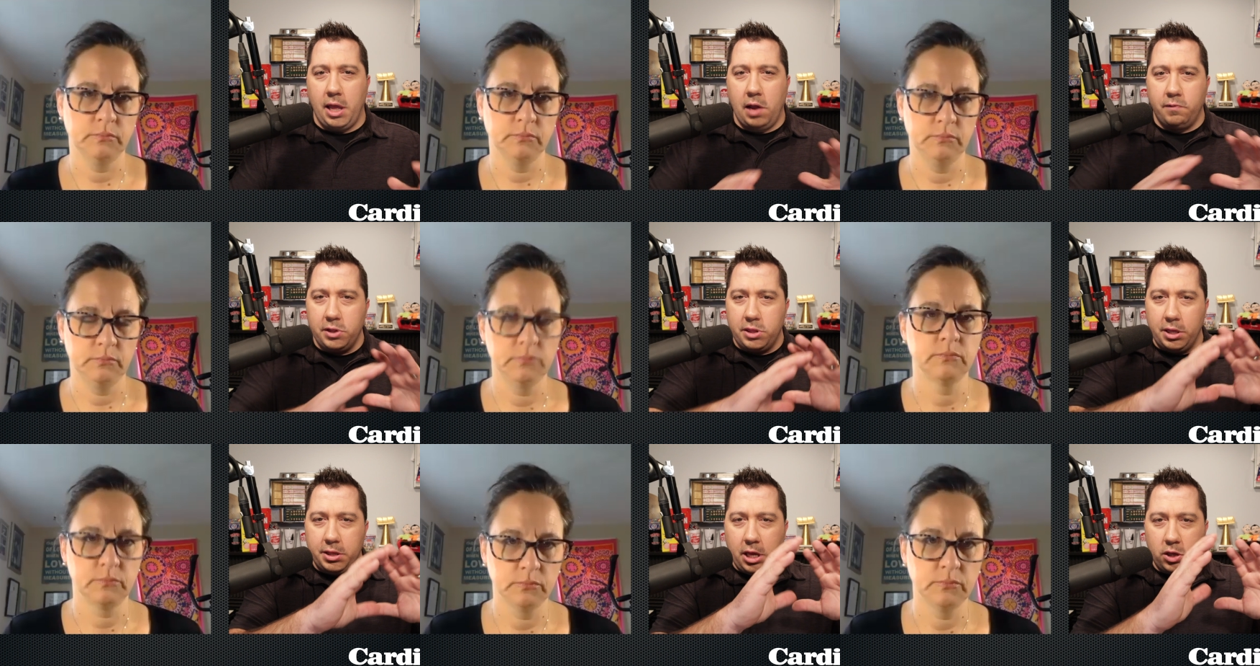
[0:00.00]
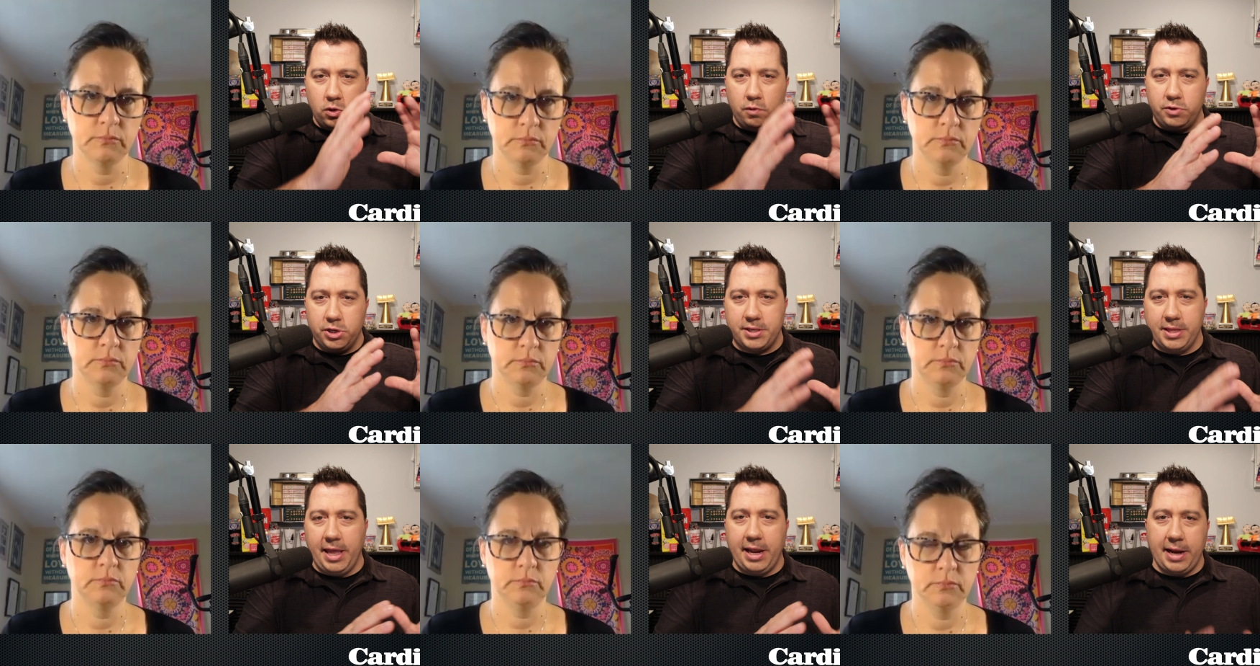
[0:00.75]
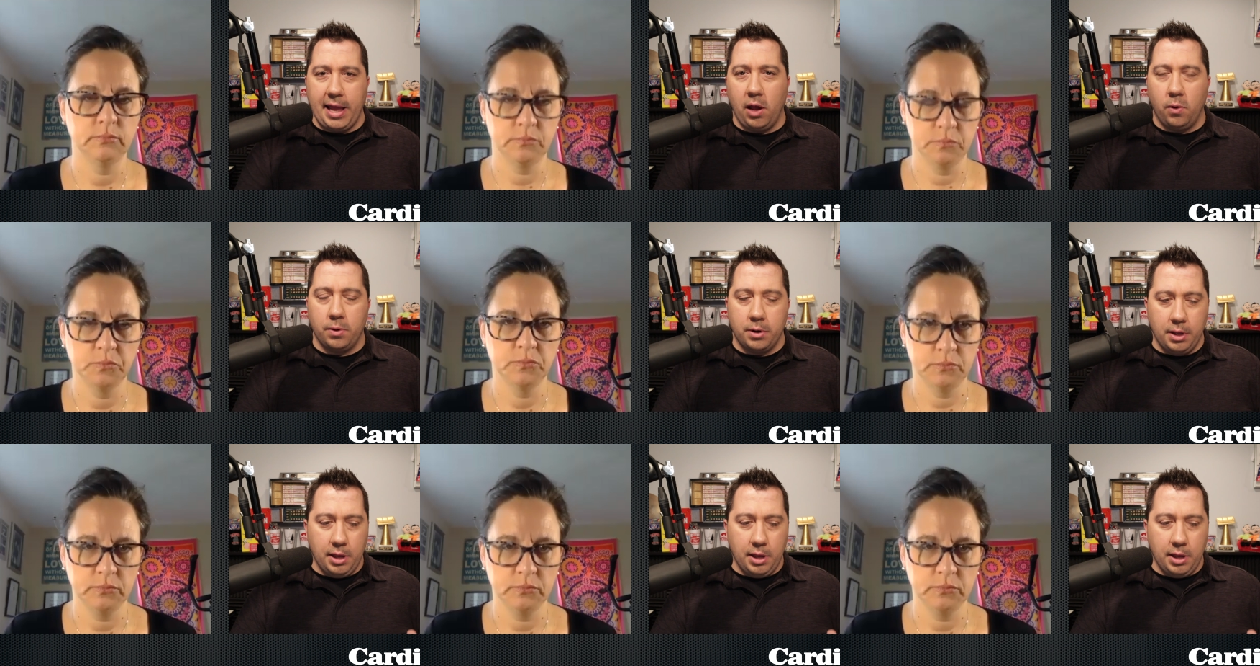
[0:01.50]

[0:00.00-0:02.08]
Speaker 1: everything that you've just laid out,